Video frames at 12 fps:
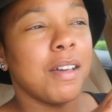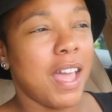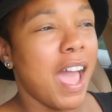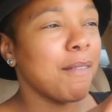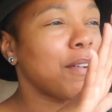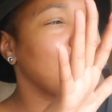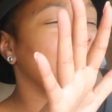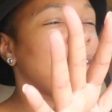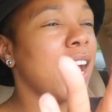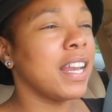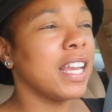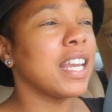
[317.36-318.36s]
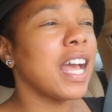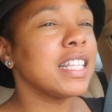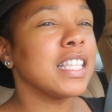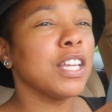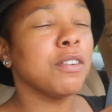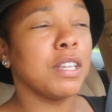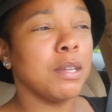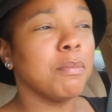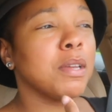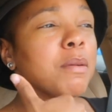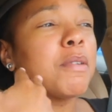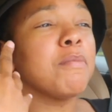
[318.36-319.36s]
have a find a nice
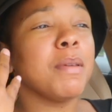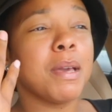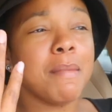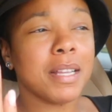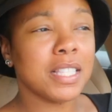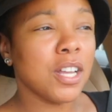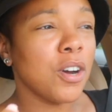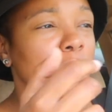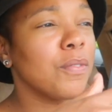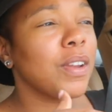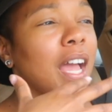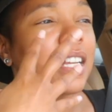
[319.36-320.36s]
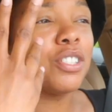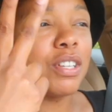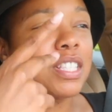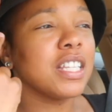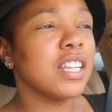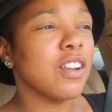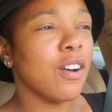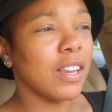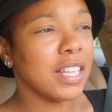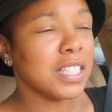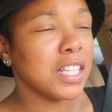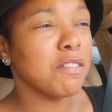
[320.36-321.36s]
equilibrium of being myself, like dressing and all
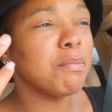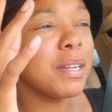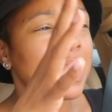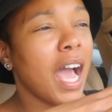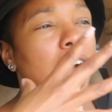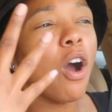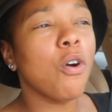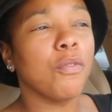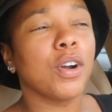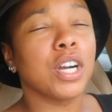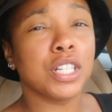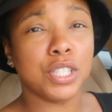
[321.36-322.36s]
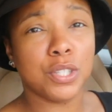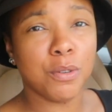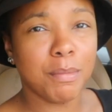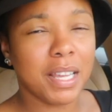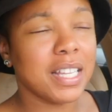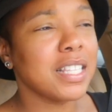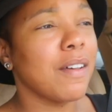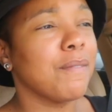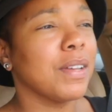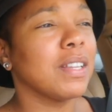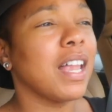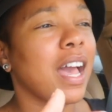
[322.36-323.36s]
that stuff, but not over consuming because I
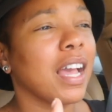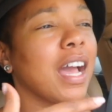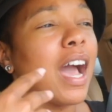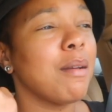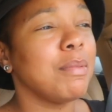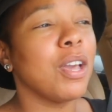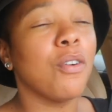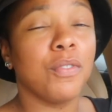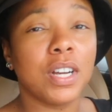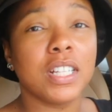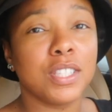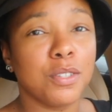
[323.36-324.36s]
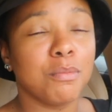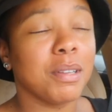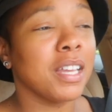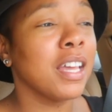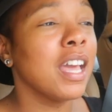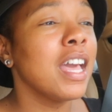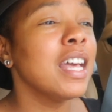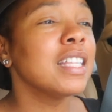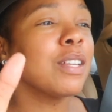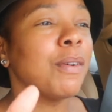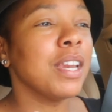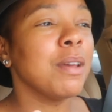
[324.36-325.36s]
feel like I would be over consuming.
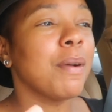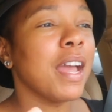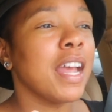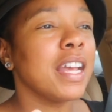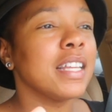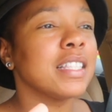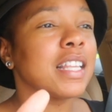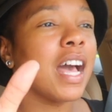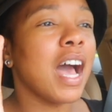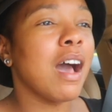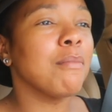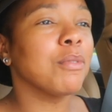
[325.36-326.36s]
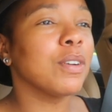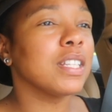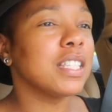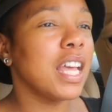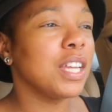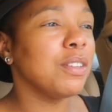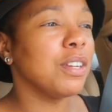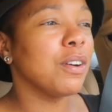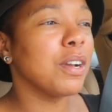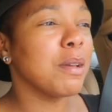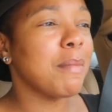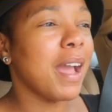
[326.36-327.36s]
So, anyways, I'm gonna take you to go
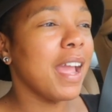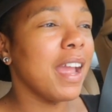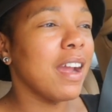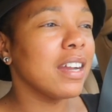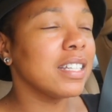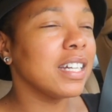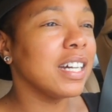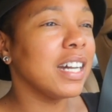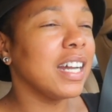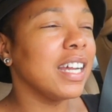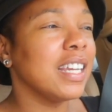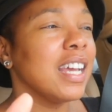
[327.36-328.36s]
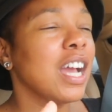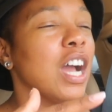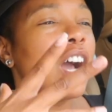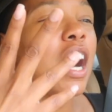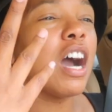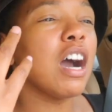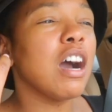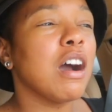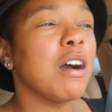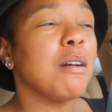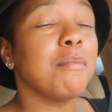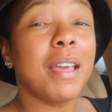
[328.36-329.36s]
get my hair done.
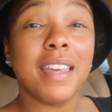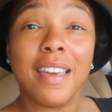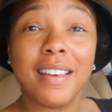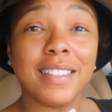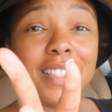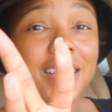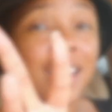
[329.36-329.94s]
Um, yeah, see